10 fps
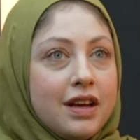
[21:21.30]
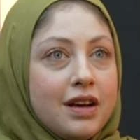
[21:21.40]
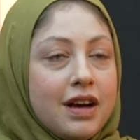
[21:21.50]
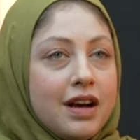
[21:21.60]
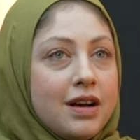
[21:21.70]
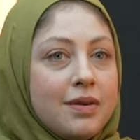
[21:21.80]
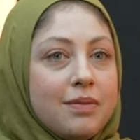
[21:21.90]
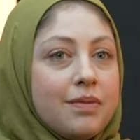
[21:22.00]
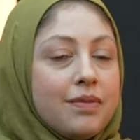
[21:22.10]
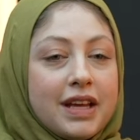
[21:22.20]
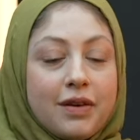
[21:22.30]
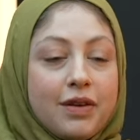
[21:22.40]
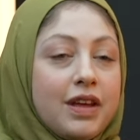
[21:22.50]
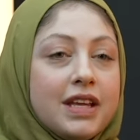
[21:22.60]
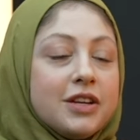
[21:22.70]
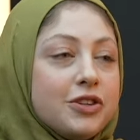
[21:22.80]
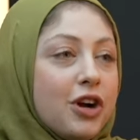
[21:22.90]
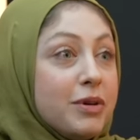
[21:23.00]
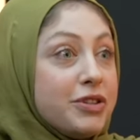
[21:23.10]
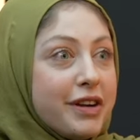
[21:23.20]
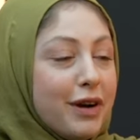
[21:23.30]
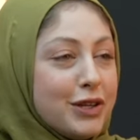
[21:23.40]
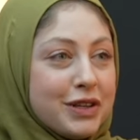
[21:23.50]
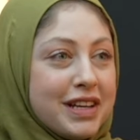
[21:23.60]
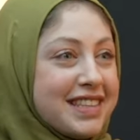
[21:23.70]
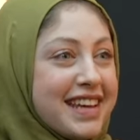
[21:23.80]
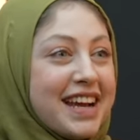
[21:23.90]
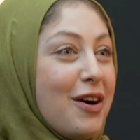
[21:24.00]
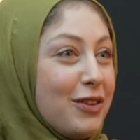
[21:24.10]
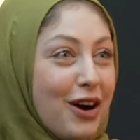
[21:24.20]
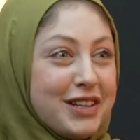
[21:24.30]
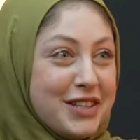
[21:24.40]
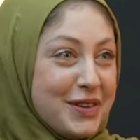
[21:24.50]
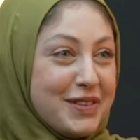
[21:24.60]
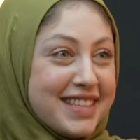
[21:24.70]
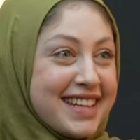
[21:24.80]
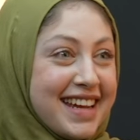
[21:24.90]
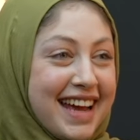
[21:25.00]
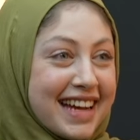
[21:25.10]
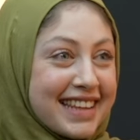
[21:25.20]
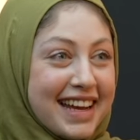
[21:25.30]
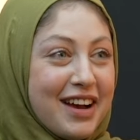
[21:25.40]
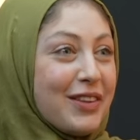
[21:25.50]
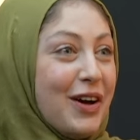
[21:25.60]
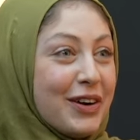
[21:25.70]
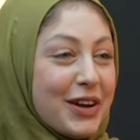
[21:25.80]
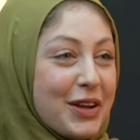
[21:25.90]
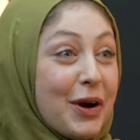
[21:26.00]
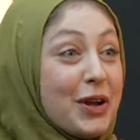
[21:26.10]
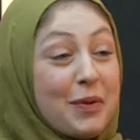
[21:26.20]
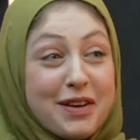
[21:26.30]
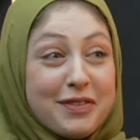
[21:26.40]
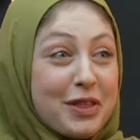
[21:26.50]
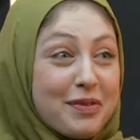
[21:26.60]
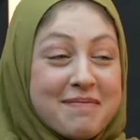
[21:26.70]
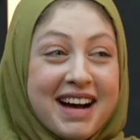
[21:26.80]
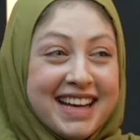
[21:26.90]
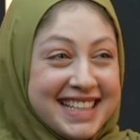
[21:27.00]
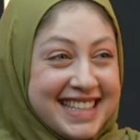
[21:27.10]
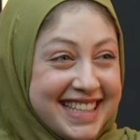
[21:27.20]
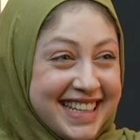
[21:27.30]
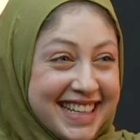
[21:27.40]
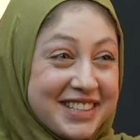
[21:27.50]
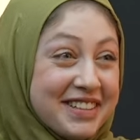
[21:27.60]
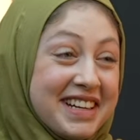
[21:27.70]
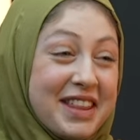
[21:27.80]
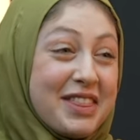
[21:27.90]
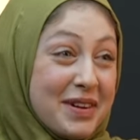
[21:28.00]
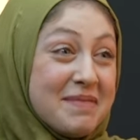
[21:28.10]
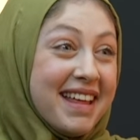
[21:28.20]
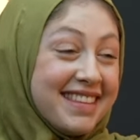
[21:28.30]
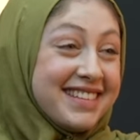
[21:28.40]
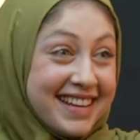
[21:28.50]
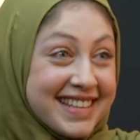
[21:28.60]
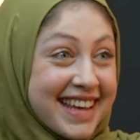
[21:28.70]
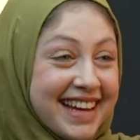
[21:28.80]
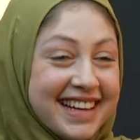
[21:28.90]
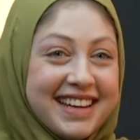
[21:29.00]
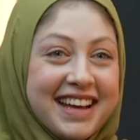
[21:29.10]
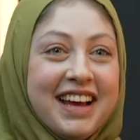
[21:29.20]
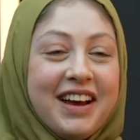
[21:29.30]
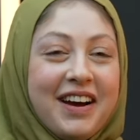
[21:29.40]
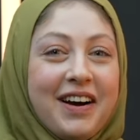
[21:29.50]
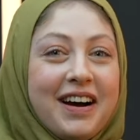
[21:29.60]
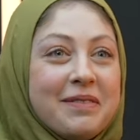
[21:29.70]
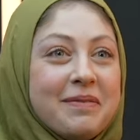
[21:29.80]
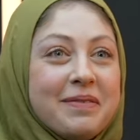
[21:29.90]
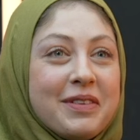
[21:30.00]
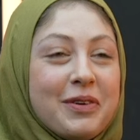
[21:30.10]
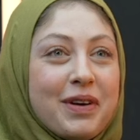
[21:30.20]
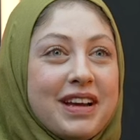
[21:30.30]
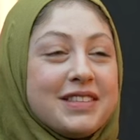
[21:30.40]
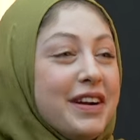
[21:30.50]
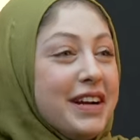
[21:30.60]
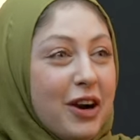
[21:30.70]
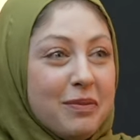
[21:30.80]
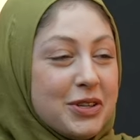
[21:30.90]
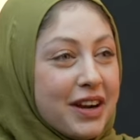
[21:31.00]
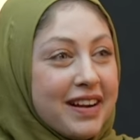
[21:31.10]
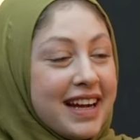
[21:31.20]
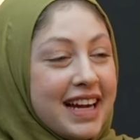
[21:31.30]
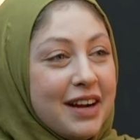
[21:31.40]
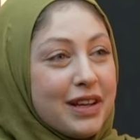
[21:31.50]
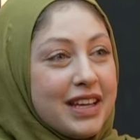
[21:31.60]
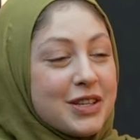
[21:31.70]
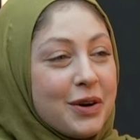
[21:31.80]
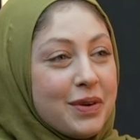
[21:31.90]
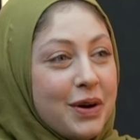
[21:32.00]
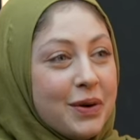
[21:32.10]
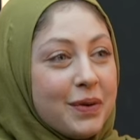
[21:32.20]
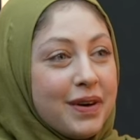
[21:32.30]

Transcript: um, like it's such an arbitrary question because it's like how long do you disconnect? Like how long are you away for three months during a three month genocide? Um, it's very arbitrary. I, I, really don't know.